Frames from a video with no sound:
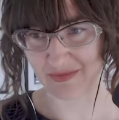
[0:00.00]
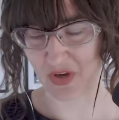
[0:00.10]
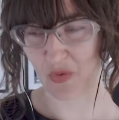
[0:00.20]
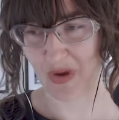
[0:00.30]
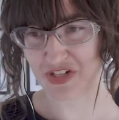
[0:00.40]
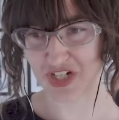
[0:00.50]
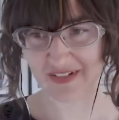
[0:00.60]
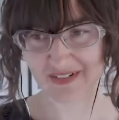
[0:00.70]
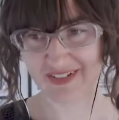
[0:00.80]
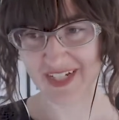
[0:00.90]
the
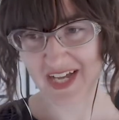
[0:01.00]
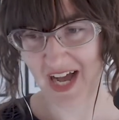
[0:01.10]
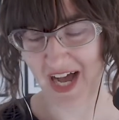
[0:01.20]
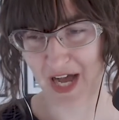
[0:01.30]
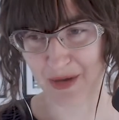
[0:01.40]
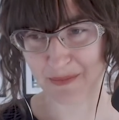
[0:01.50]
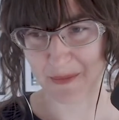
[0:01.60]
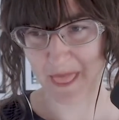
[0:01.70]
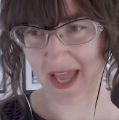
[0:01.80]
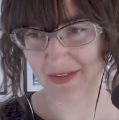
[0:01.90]
question um,
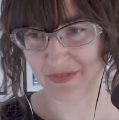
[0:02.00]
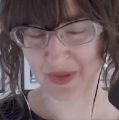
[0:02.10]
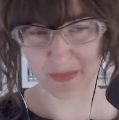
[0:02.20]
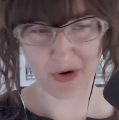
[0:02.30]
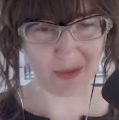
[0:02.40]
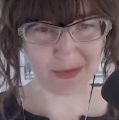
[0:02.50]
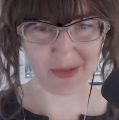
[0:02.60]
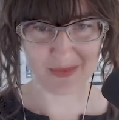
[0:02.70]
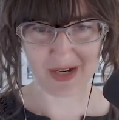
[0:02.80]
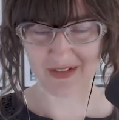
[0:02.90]
and the
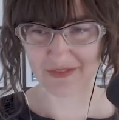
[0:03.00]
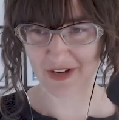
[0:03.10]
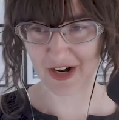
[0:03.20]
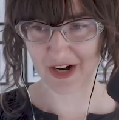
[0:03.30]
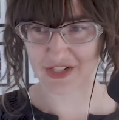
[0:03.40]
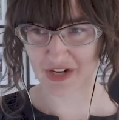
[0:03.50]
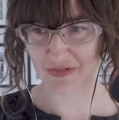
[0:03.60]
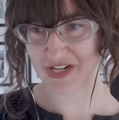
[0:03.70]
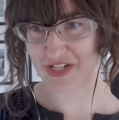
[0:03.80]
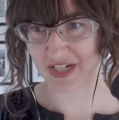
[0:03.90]
problem of our
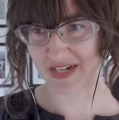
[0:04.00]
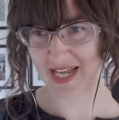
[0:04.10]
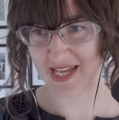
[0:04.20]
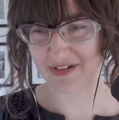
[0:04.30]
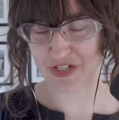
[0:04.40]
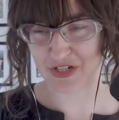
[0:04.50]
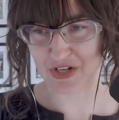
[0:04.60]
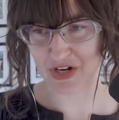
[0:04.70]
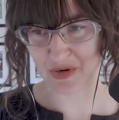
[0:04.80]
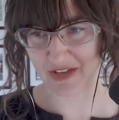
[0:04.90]
generation. And
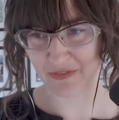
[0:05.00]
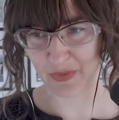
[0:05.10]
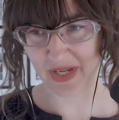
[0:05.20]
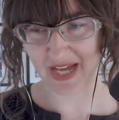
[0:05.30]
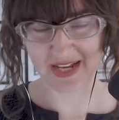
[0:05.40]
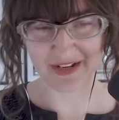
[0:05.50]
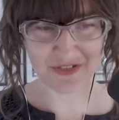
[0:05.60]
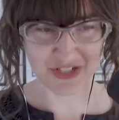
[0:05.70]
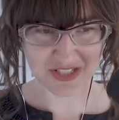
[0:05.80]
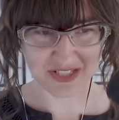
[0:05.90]
you know if we kind of
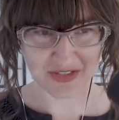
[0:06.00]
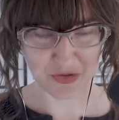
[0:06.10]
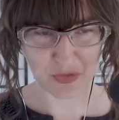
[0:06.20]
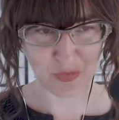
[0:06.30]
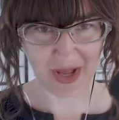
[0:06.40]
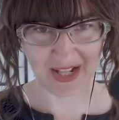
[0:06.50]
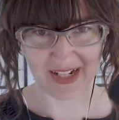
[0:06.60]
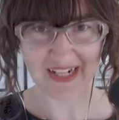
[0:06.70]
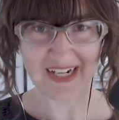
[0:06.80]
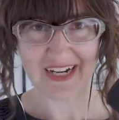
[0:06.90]
just assume
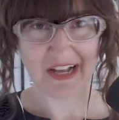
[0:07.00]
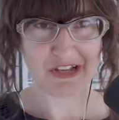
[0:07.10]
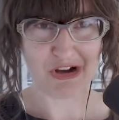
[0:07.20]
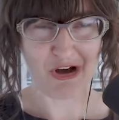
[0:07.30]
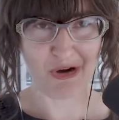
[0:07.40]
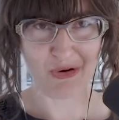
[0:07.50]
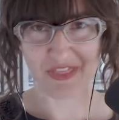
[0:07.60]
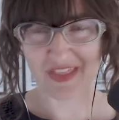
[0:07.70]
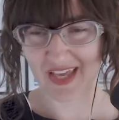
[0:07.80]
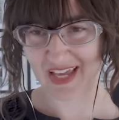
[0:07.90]
well you know
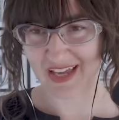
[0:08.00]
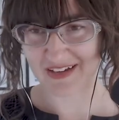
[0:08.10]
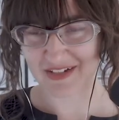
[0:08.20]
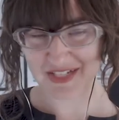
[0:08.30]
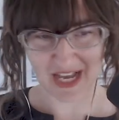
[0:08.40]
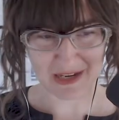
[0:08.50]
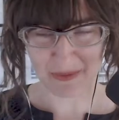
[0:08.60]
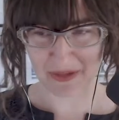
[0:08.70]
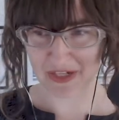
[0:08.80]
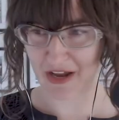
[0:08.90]
the tech
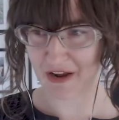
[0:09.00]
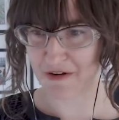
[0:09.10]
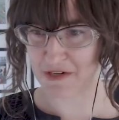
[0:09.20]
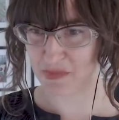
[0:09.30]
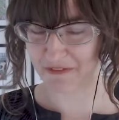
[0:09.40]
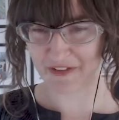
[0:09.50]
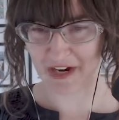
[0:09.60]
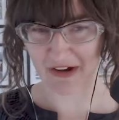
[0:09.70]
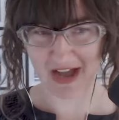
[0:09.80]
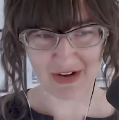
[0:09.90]
billionaires will
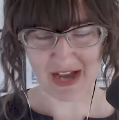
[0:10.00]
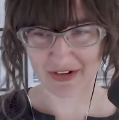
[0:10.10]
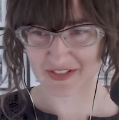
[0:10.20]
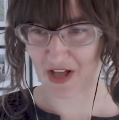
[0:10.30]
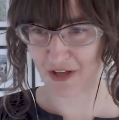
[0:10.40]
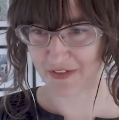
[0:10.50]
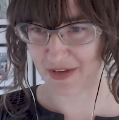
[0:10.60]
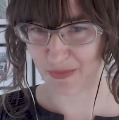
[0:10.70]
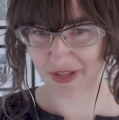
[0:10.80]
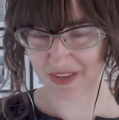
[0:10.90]
figure out how to solve it
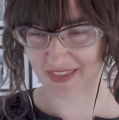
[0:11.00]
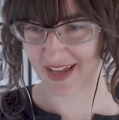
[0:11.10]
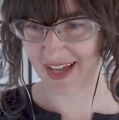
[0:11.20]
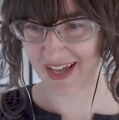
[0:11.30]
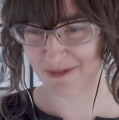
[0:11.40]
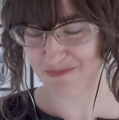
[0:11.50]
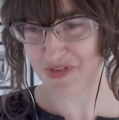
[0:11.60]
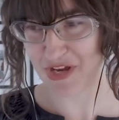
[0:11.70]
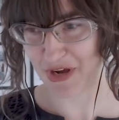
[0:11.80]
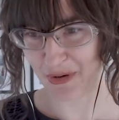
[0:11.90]
with uh,
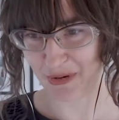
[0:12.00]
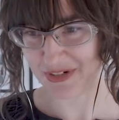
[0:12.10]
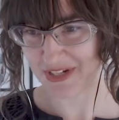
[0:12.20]
you know